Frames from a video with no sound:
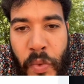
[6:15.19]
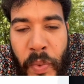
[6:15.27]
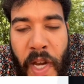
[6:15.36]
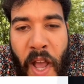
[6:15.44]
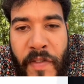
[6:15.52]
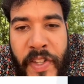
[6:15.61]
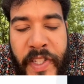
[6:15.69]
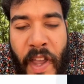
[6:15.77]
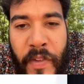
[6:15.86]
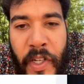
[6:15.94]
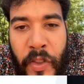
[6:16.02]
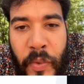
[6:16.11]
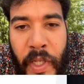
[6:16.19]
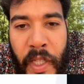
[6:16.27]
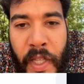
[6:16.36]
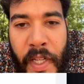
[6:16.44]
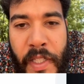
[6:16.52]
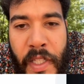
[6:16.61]
We now have 73
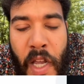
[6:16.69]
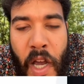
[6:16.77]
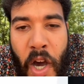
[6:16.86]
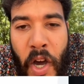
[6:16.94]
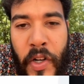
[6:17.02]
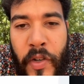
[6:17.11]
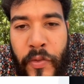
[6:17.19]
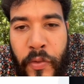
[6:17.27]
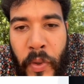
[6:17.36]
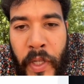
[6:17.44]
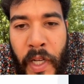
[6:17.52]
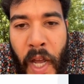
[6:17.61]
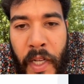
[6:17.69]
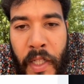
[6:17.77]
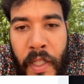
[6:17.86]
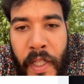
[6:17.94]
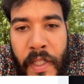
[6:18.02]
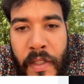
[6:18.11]
clicks, 149
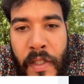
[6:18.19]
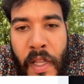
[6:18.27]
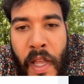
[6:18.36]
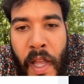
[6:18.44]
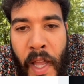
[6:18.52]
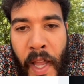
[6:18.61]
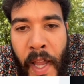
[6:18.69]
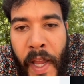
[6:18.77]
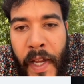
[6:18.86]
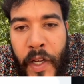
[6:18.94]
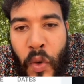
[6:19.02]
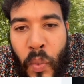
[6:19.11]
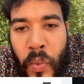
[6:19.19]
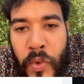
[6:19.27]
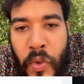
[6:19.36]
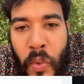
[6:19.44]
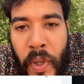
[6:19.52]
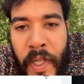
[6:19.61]
clicks, and
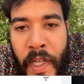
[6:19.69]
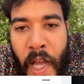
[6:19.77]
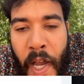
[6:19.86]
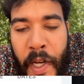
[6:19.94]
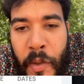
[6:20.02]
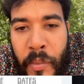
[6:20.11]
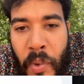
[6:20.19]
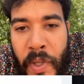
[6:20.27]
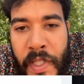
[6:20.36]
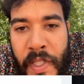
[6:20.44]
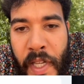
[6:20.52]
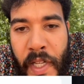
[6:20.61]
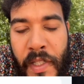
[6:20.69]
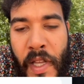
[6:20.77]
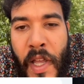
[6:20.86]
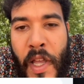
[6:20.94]
29.6.